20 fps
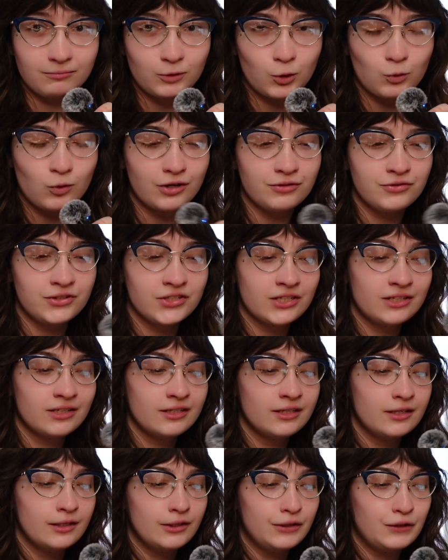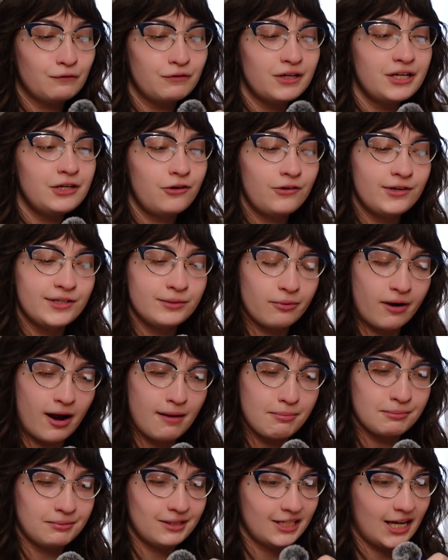Quote The reader is
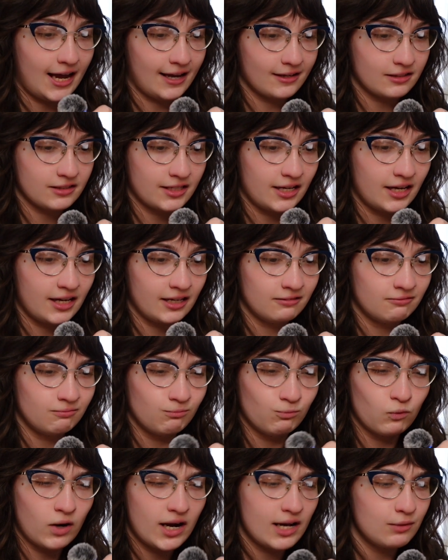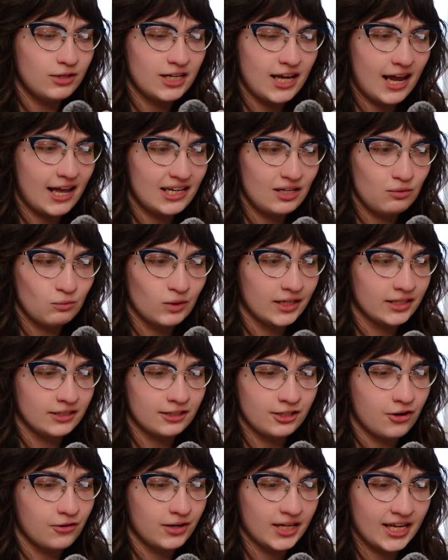probably asking, why would anyone
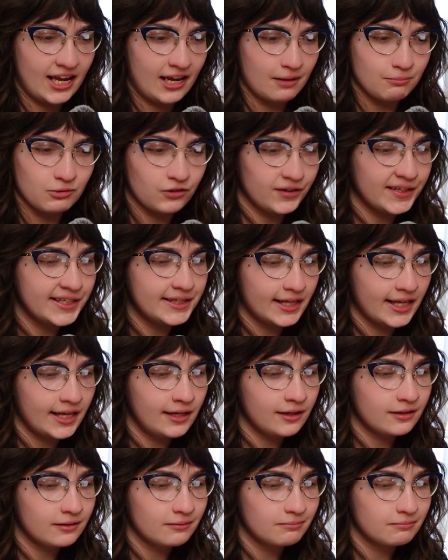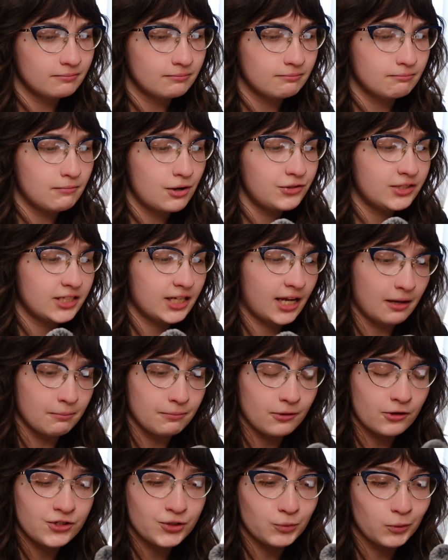go to Camp Green Lake? Most
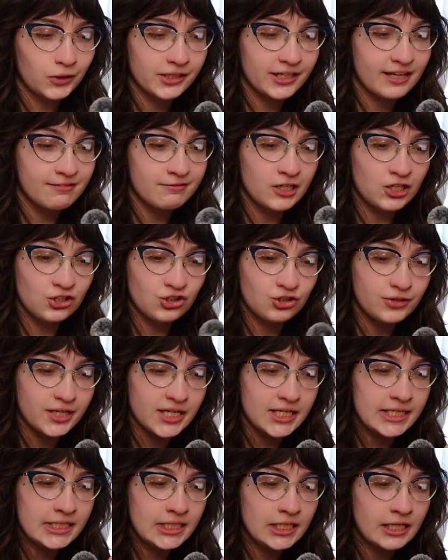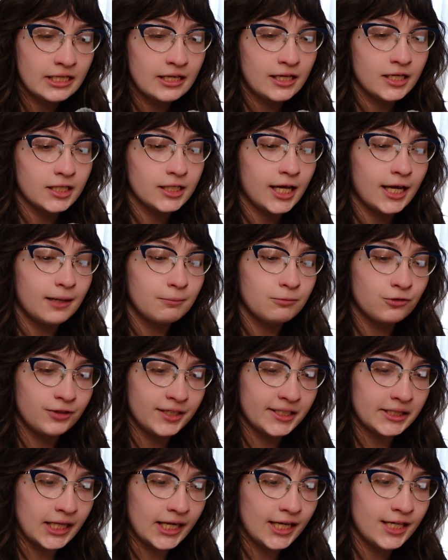campers weren't given a choice. Camp
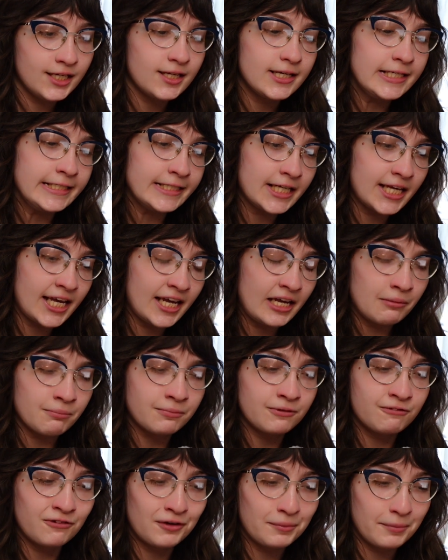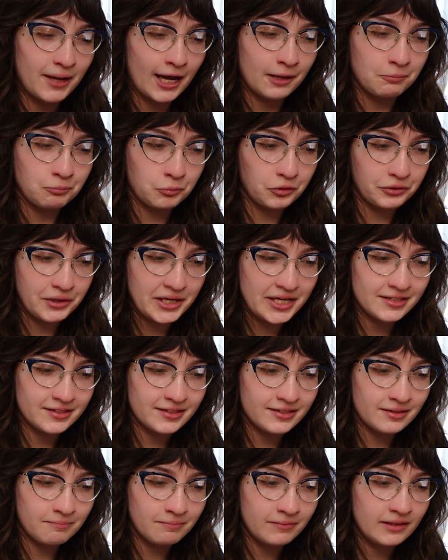Green Lake is a camp for bad
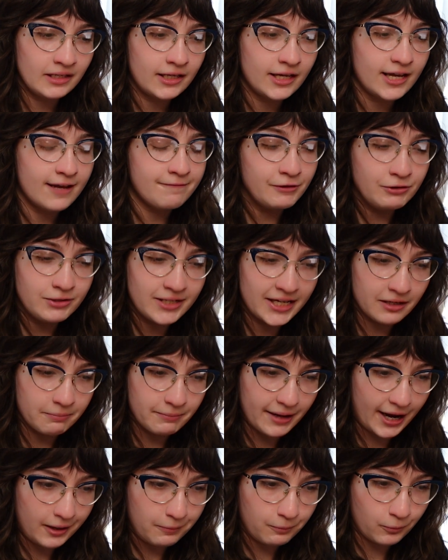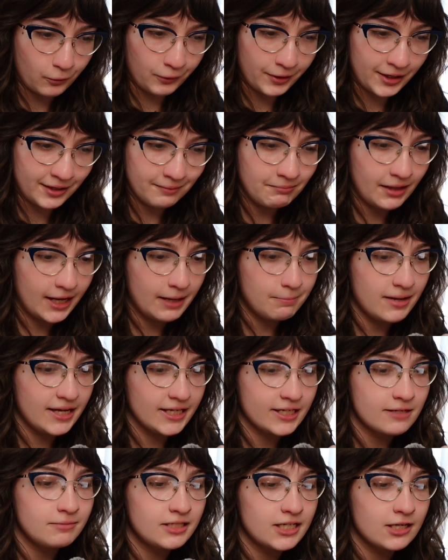boys. If you take a bad boy and
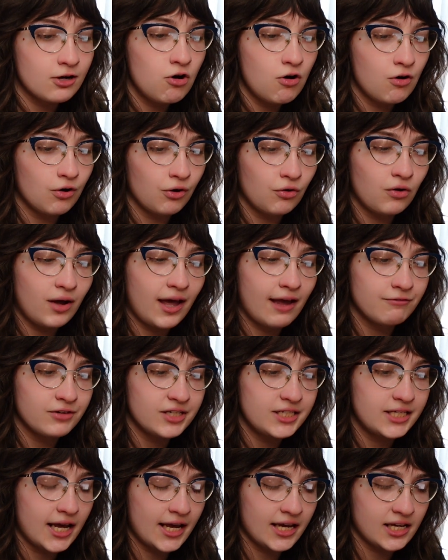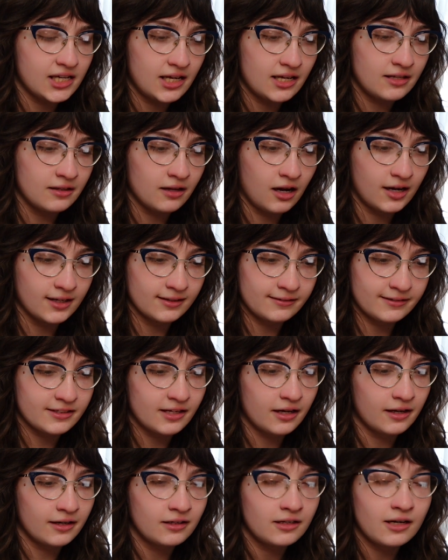make him dig a hole every day in the hot
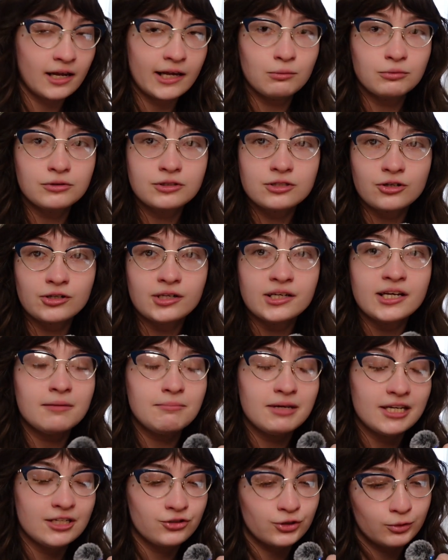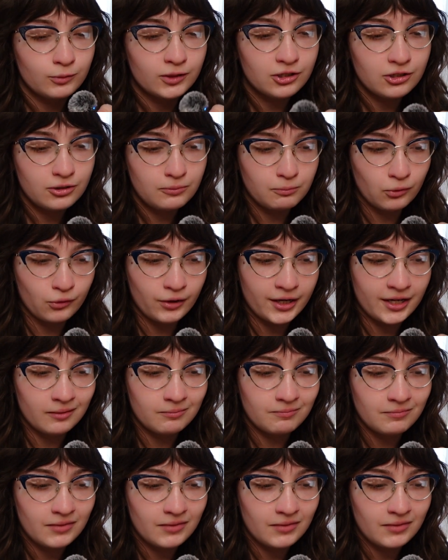sun, it will turn him into a good boy.